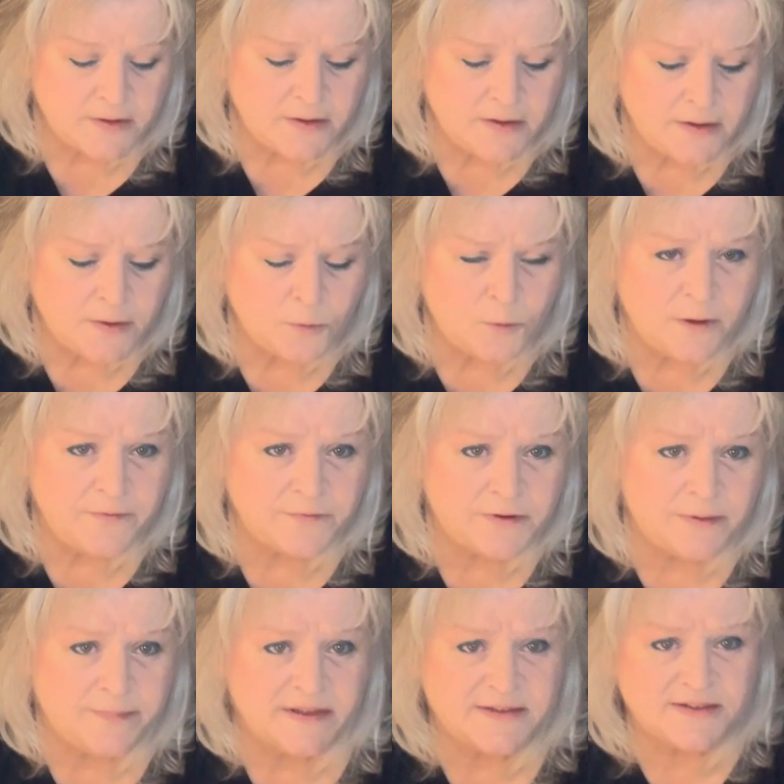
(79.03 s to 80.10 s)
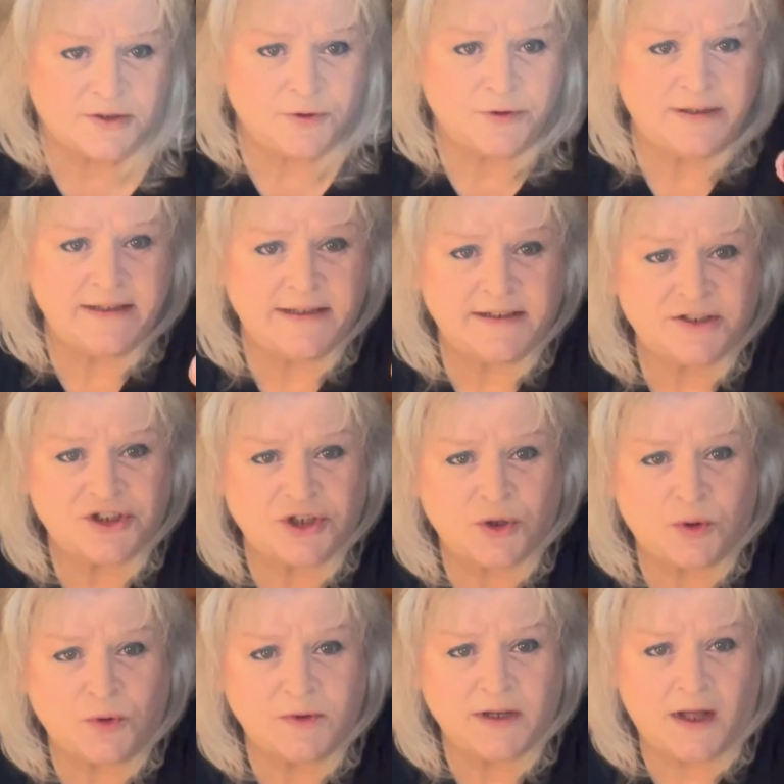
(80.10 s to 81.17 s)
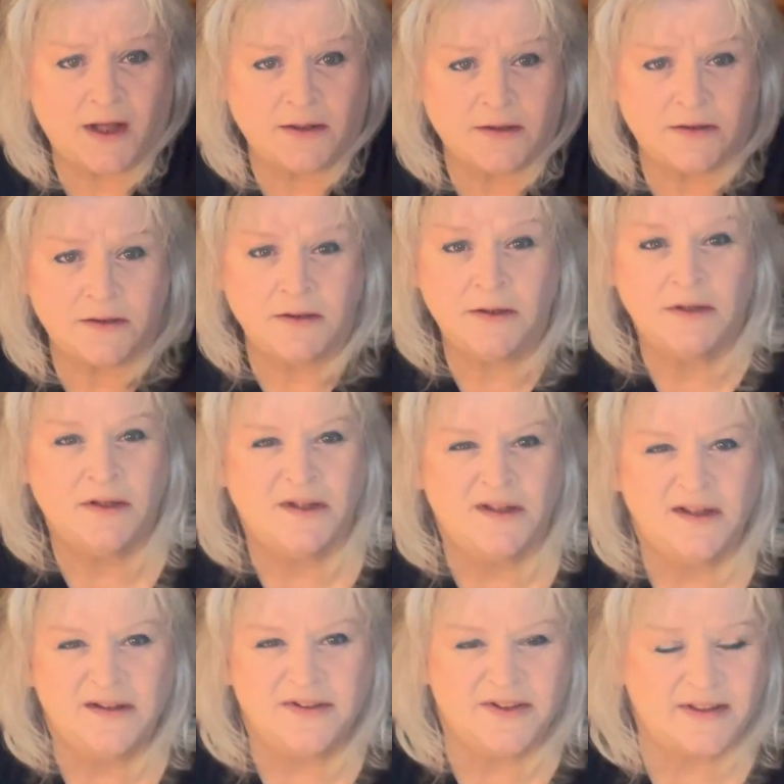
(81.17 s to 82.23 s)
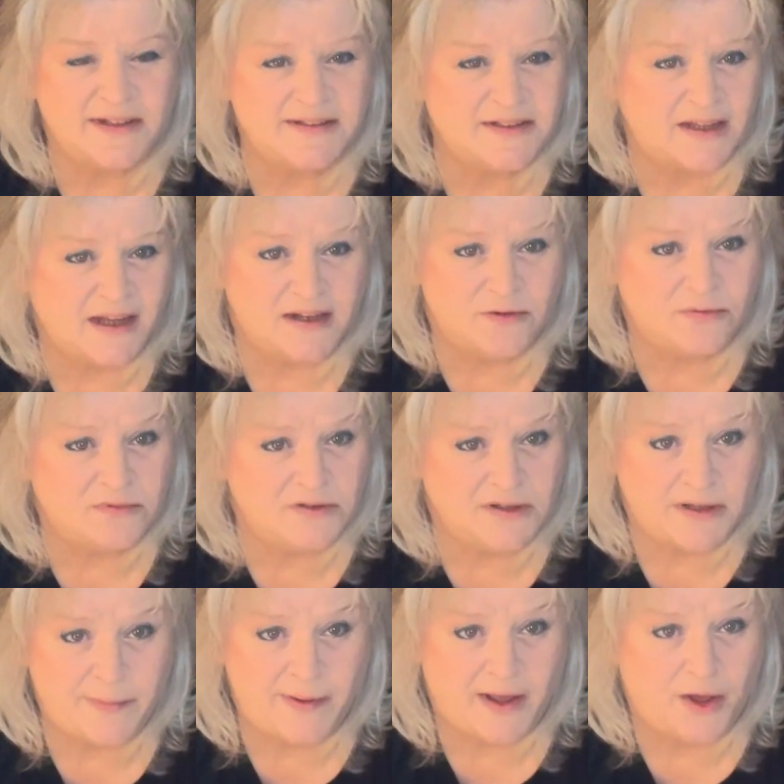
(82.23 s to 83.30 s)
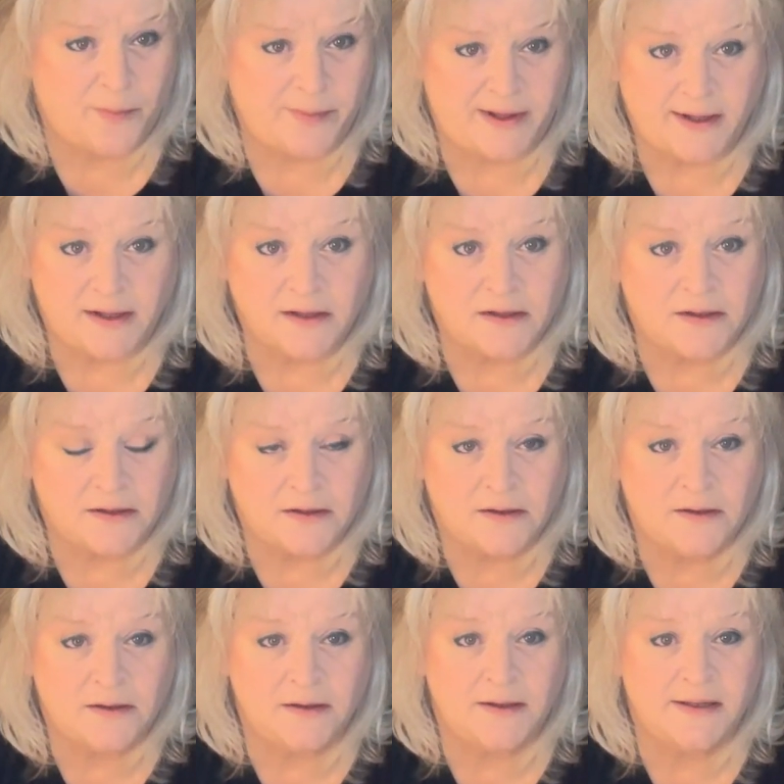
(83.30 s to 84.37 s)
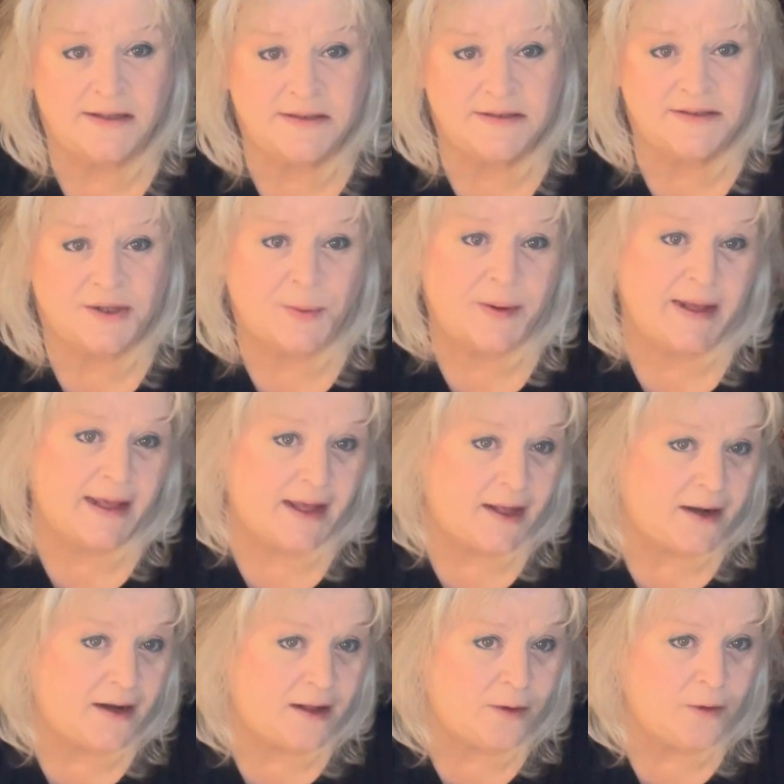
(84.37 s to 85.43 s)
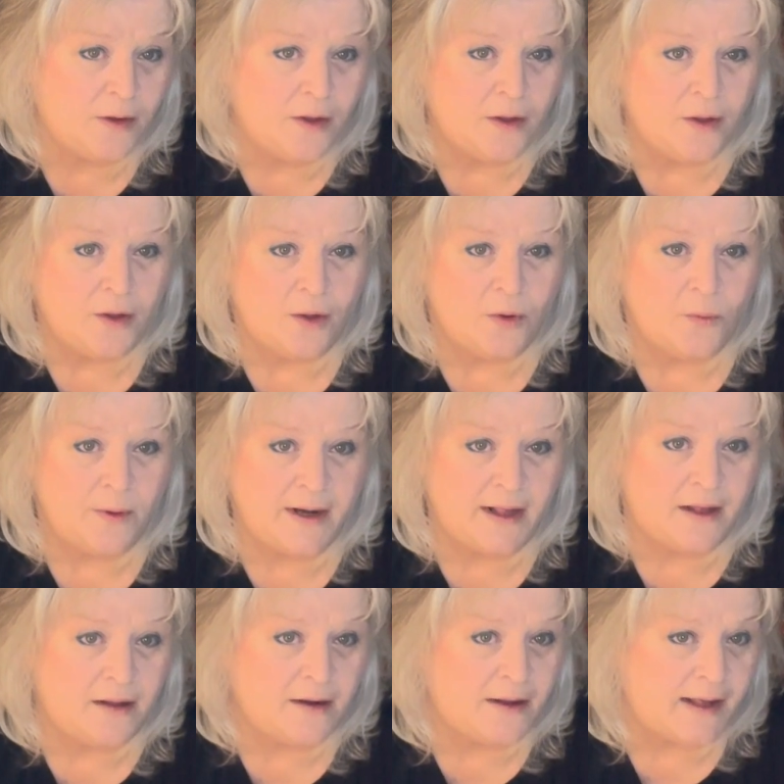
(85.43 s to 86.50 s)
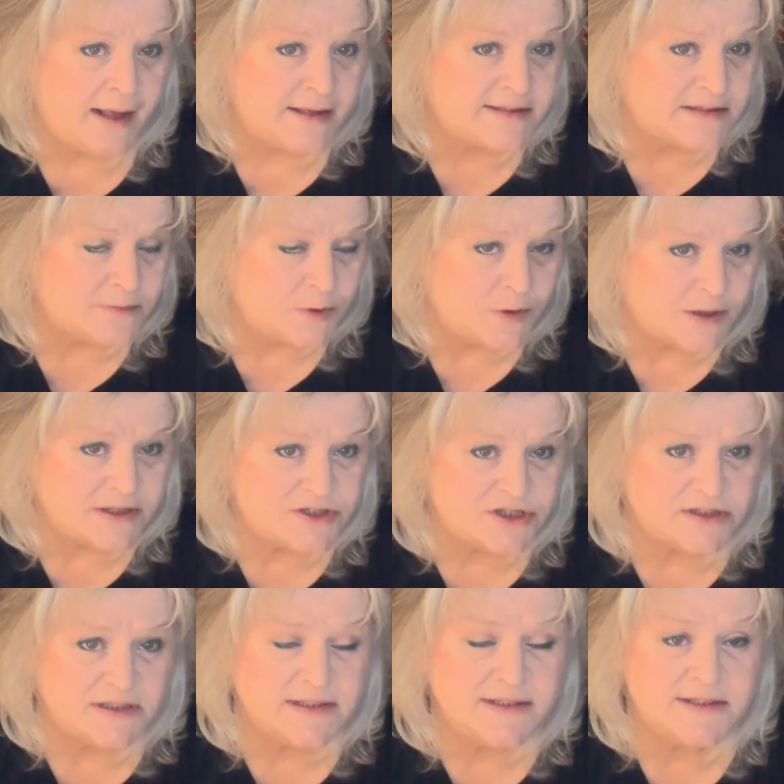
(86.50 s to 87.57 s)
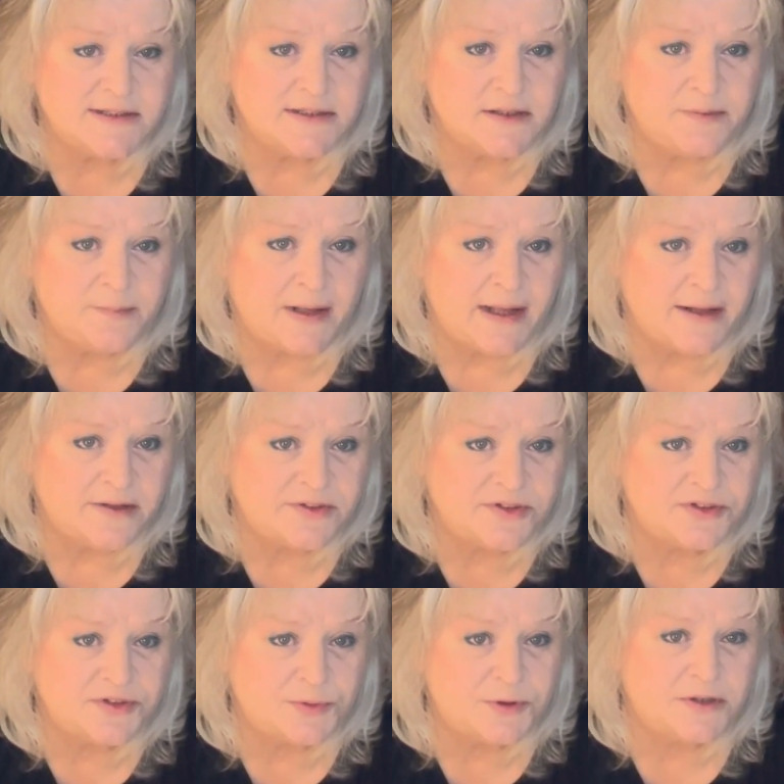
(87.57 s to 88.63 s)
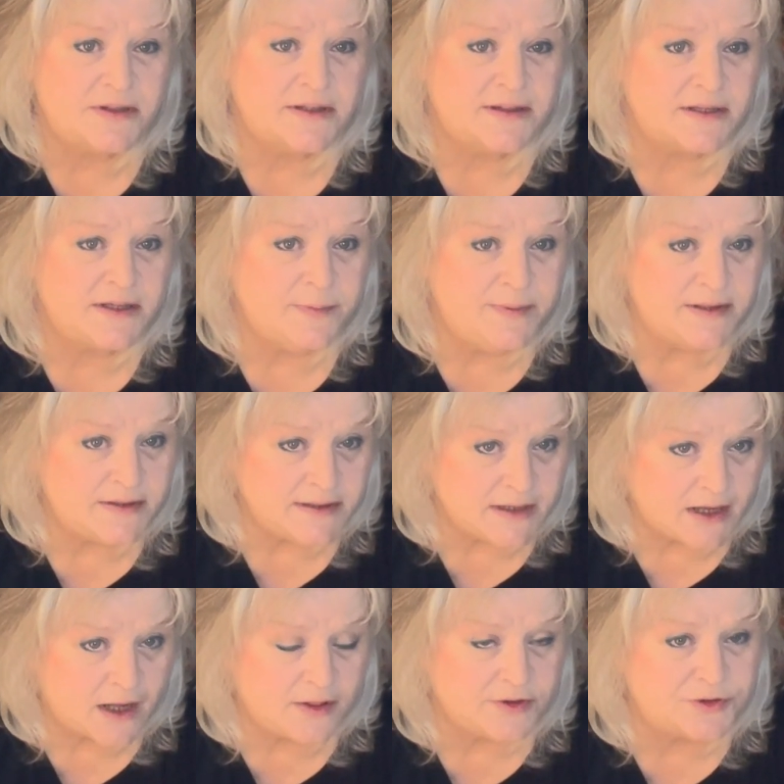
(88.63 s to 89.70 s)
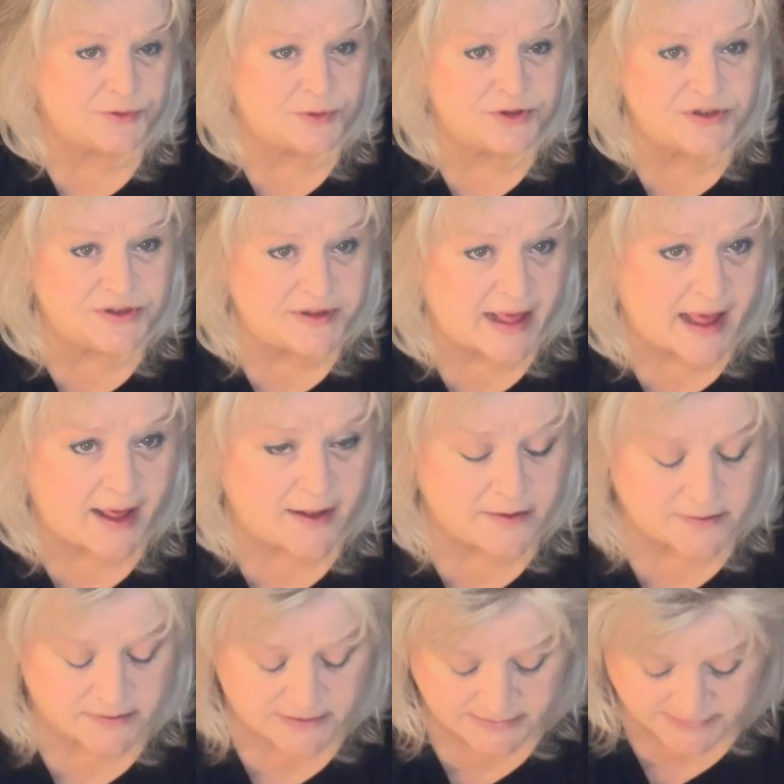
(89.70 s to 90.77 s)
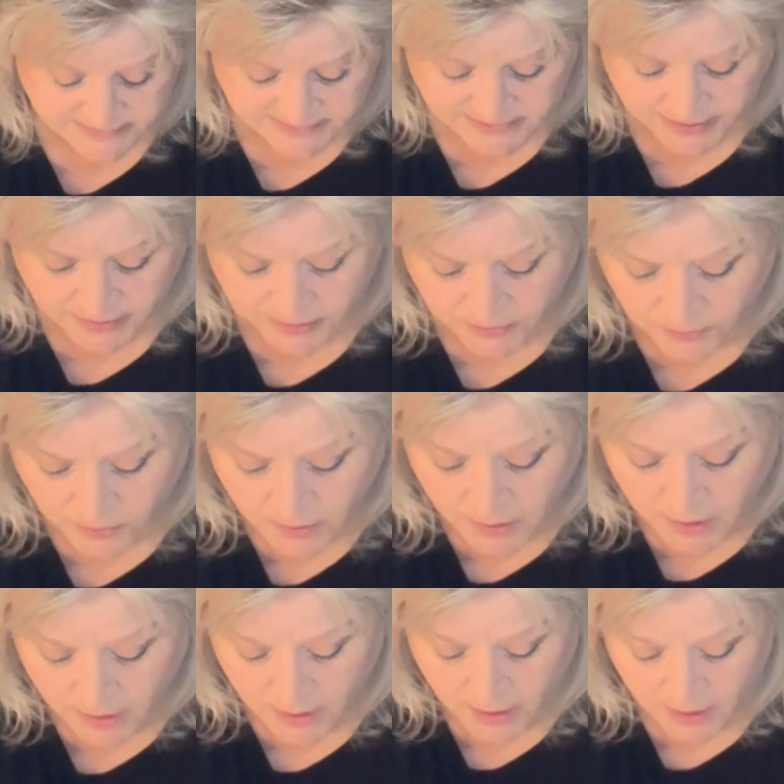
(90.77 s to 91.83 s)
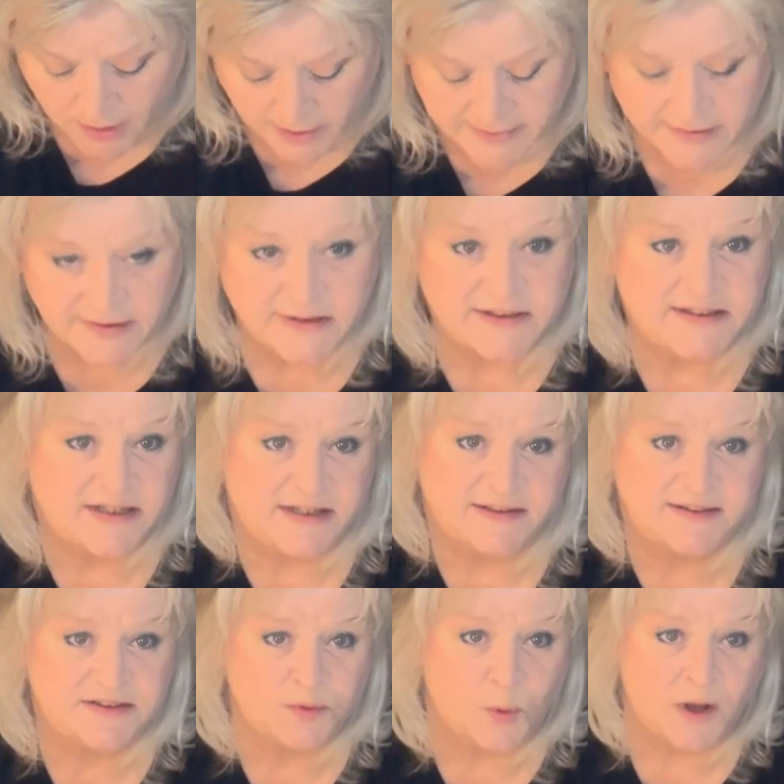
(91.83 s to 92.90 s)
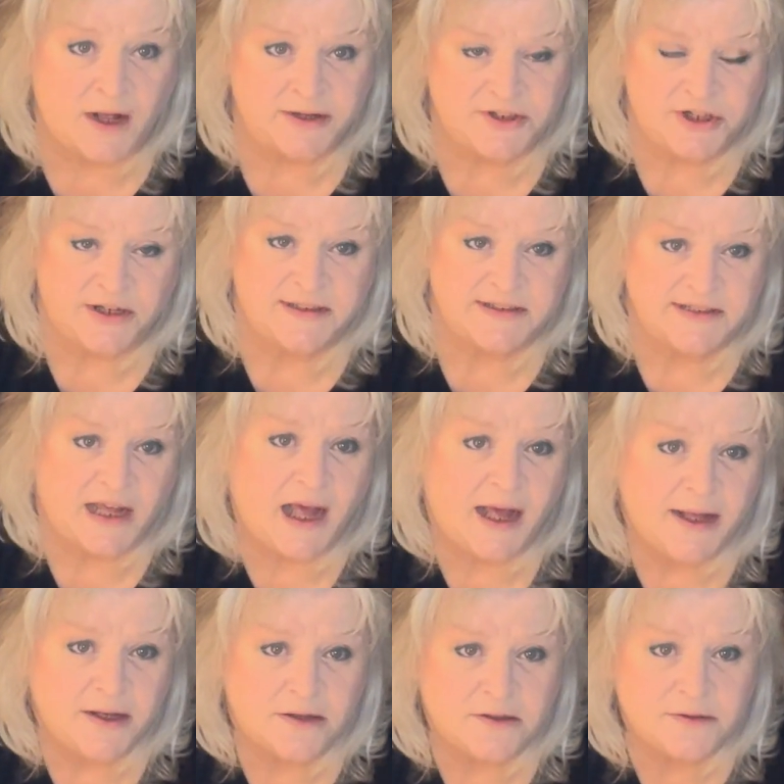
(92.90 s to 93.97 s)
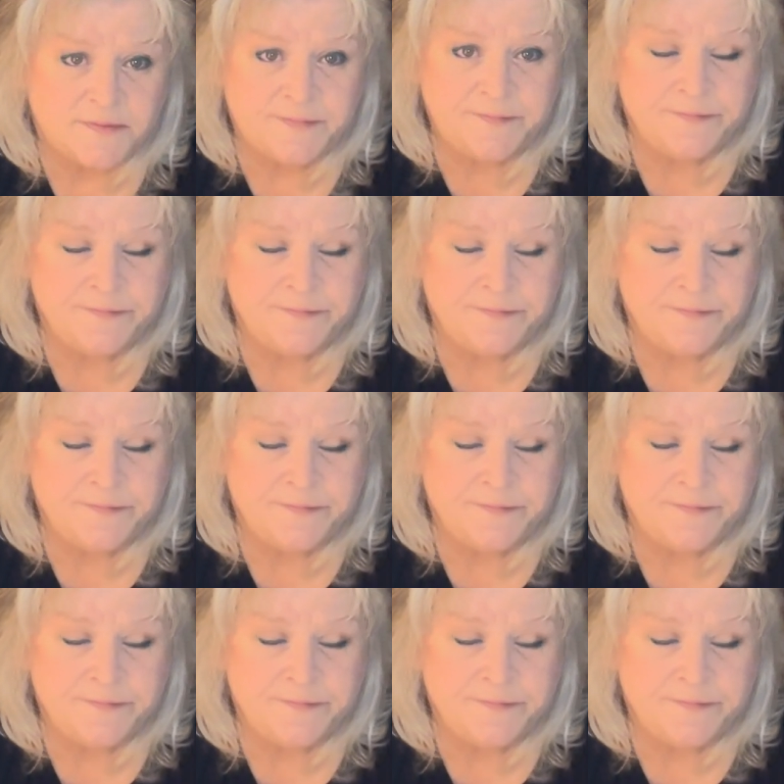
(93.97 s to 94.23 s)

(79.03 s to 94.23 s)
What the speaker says: it went from this greenish gold color to this like really pale pink. And so again, I went out and I asked some questions, and my answers were that the chameleon colors will do that. So I did a test swatch on a tile.